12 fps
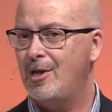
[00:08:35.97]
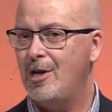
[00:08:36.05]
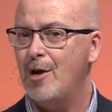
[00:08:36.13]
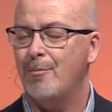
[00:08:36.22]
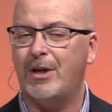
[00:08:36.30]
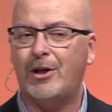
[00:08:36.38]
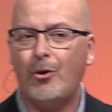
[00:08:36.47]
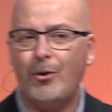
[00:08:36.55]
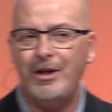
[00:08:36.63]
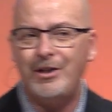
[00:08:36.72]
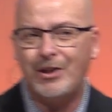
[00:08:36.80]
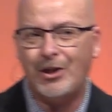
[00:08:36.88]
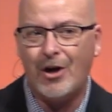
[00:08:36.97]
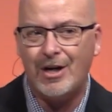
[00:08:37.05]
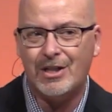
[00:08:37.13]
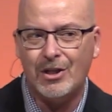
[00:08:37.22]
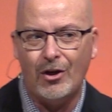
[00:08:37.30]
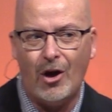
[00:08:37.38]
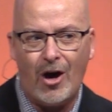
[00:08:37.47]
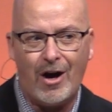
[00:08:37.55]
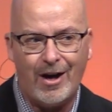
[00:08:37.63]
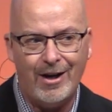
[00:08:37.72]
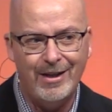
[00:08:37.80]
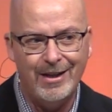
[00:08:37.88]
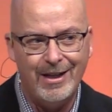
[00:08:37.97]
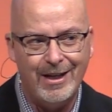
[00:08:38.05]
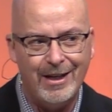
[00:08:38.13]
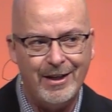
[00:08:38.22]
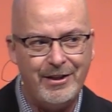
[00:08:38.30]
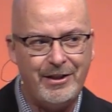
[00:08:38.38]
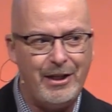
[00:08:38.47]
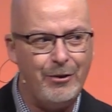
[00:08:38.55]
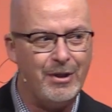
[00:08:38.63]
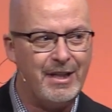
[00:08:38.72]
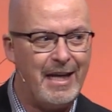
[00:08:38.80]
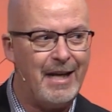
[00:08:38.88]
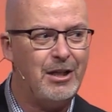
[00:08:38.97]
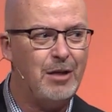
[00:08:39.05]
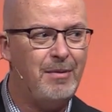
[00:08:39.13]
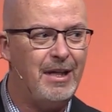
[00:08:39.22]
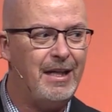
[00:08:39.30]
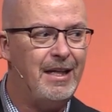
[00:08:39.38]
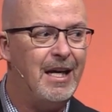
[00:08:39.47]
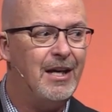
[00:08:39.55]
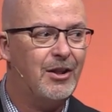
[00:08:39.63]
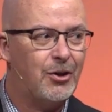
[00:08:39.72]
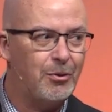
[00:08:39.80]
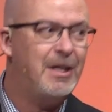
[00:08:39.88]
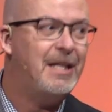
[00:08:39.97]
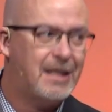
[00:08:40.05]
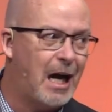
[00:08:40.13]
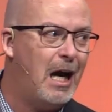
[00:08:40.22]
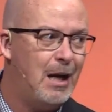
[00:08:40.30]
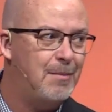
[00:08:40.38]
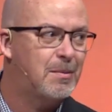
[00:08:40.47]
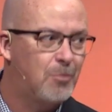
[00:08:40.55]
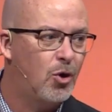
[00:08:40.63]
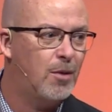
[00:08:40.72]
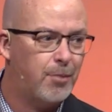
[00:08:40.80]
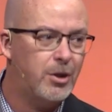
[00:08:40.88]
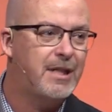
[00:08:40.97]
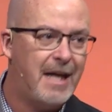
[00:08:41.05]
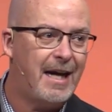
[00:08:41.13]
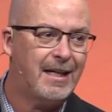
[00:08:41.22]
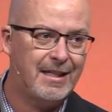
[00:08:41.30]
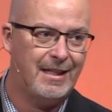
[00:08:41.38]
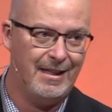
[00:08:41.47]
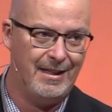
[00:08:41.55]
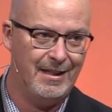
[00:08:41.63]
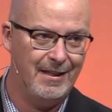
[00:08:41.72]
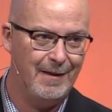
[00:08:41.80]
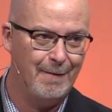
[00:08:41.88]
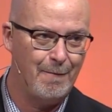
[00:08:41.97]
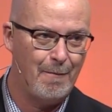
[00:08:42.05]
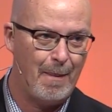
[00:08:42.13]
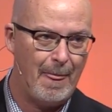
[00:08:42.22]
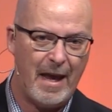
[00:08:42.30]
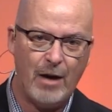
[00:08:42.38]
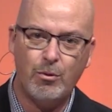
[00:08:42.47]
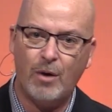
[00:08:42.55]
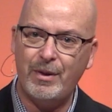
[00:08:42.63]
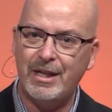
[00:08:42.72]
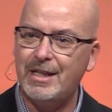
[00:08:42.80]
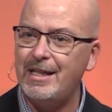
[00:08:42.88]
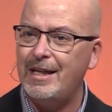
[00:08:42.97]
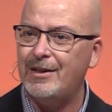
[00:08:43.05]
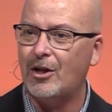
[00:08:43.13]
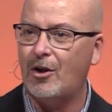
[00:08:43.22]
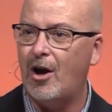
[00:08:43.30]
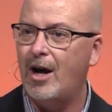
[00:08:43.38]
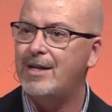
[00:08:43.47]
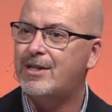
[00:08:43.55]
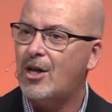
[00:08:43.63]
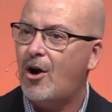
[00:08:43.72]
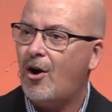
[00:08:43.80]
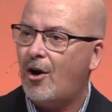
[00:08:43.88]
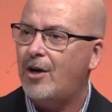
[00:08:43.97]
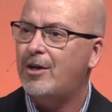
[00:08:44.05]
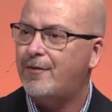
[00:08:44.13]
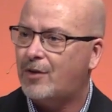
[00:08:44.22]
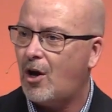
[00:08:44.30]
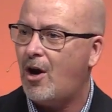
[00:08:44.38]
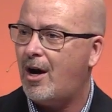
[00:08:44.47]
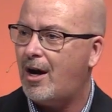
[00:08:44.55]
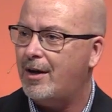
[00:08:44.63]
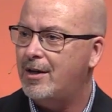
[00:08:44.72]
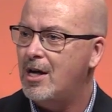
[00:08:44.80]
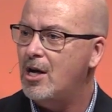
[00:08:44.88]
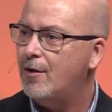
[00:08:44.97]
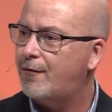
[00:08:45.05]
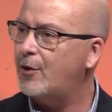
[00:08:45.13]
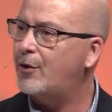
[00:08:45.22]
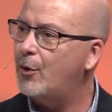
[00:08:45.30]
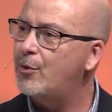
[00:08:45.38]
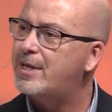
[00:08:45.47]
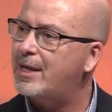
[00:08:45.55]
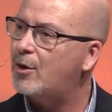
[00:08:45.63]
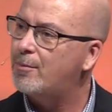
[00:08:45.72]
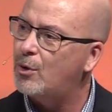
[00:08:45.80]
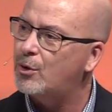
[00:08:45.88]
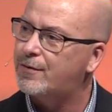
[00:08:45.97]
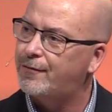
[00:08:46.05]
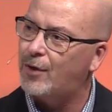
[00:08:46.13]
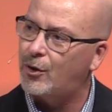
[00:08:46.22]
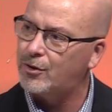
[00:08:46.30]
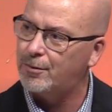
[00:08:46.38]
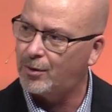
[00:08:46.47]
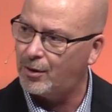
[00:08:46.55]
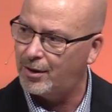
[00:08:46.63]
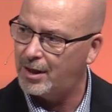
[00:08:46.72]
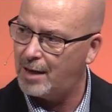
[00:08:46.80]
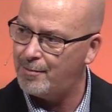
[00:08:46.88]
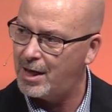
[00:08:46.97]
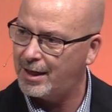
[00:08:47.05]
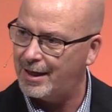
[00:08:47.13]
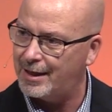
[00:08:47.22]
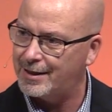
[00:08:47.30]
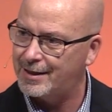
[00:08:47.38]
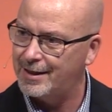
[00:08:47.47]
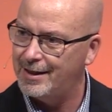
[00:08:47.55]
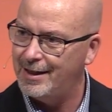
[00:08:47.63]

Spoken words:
But according to God's law, she was then to be 3 times more protected. And what we see in the law is the heart of God for those that are most vulnerable among us.